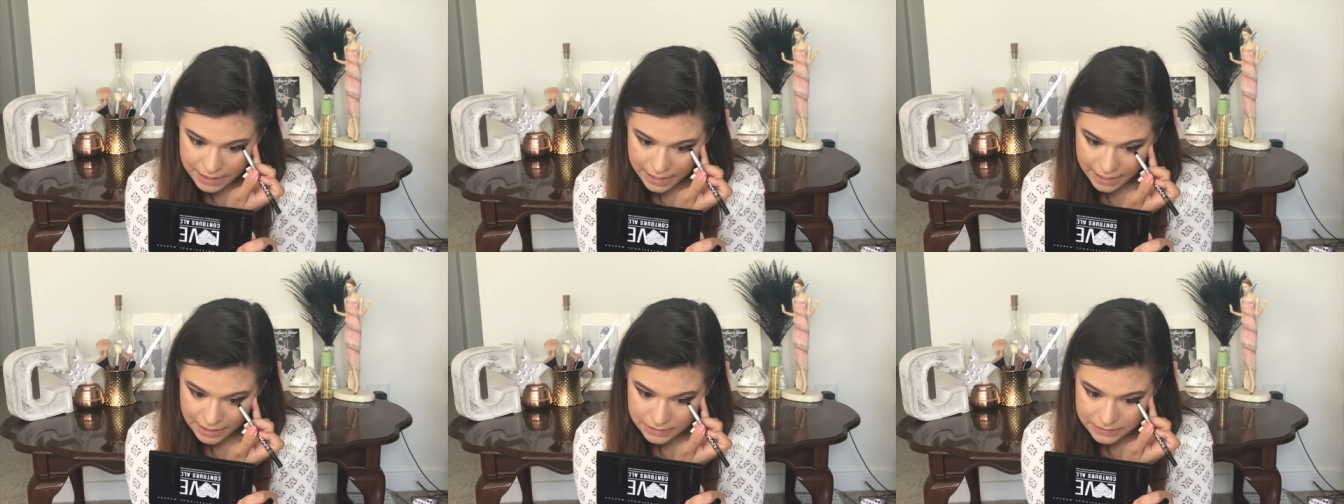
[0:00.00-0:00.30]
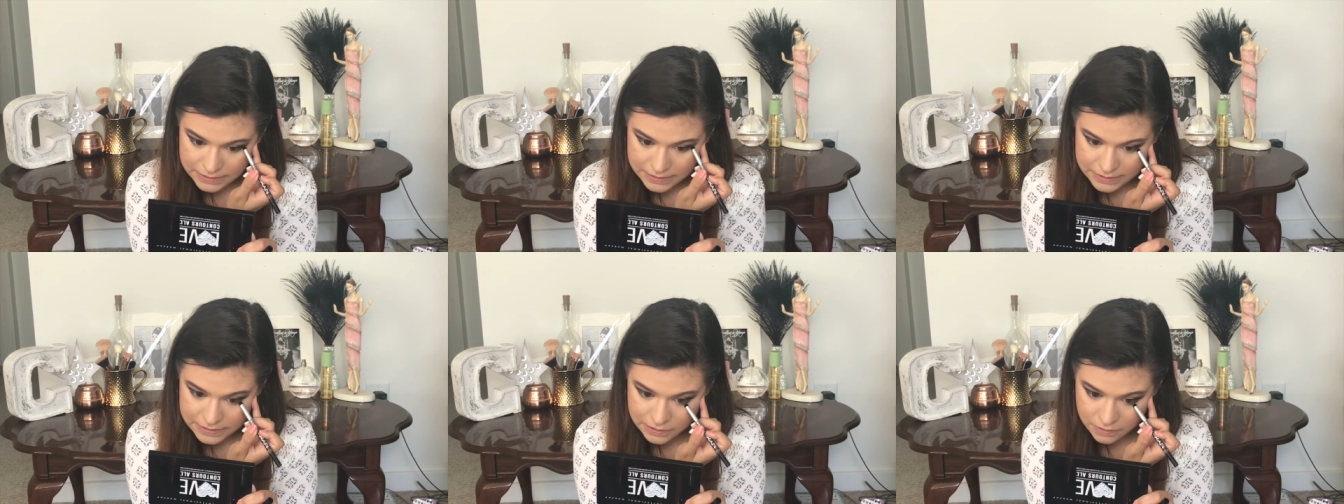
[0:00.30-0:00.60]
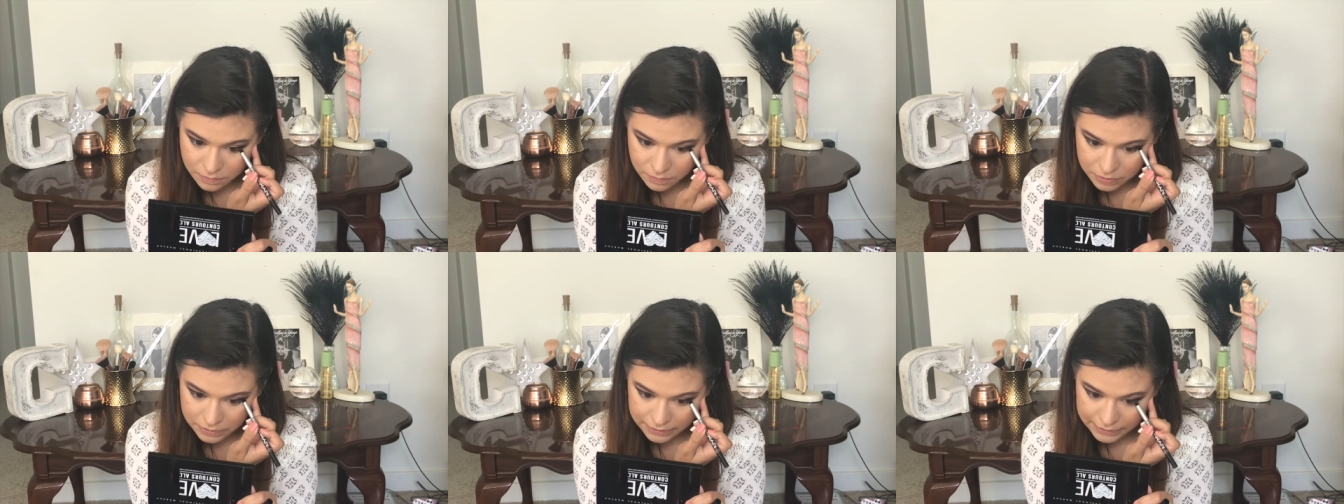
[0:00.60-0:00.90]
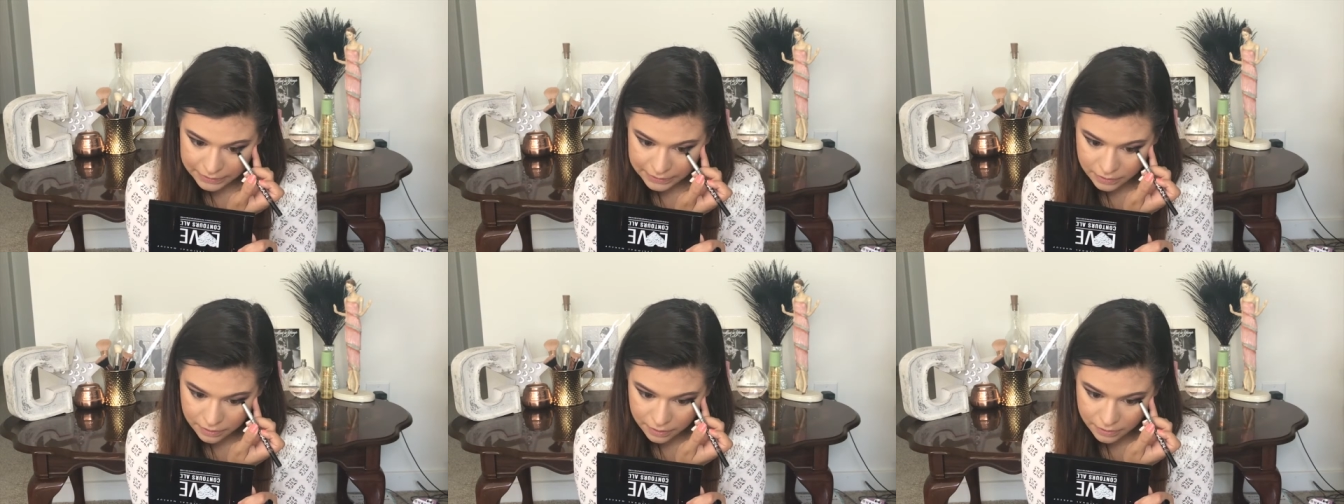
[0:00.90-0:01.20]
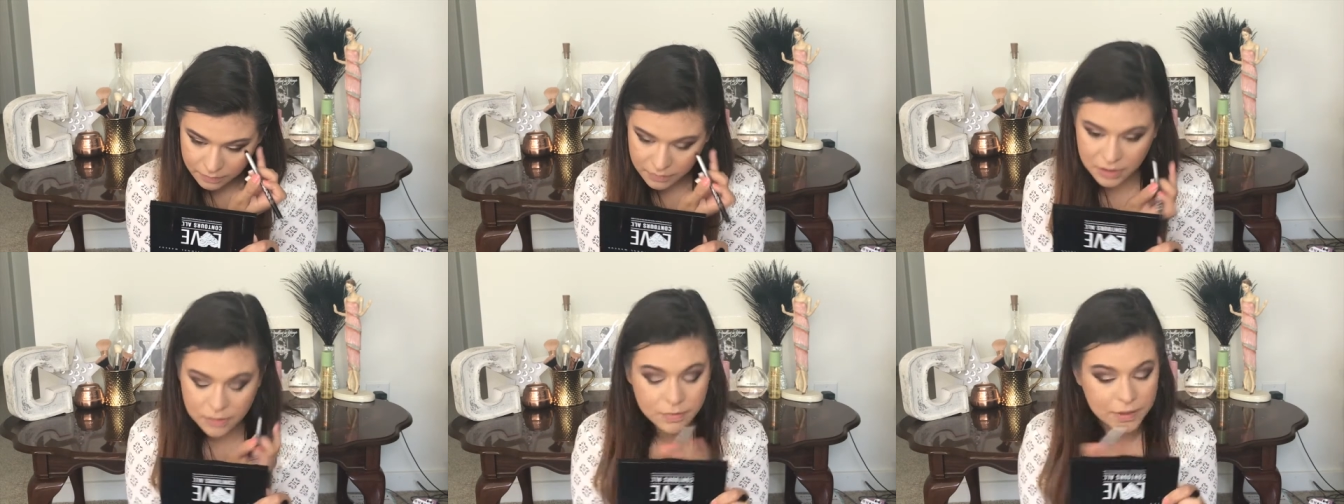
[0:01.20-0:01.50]
tends to bleed
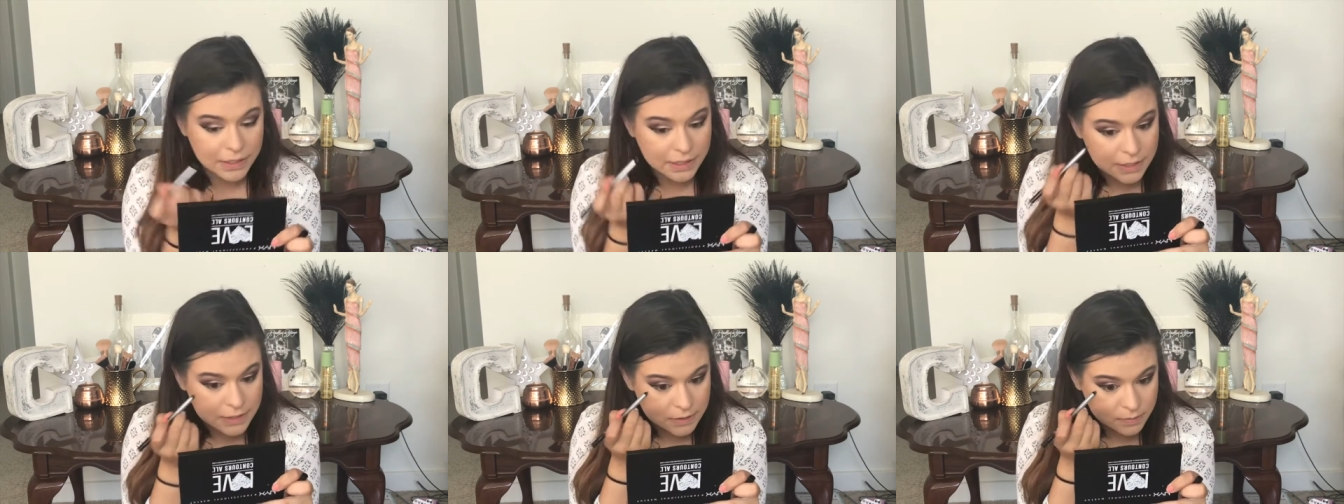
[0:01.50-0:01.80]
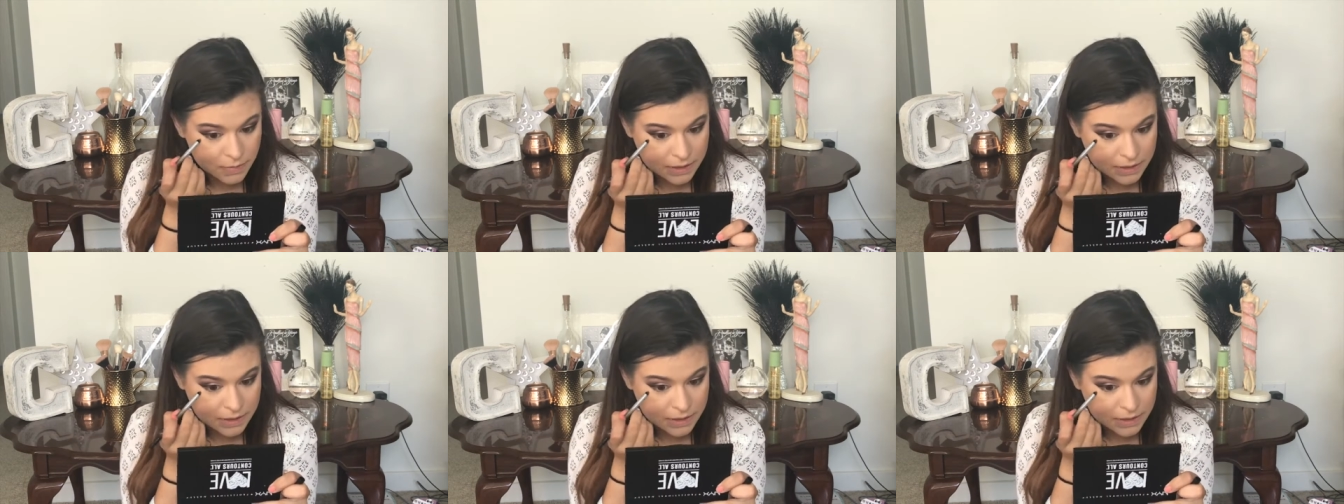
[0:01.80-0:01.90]
on me because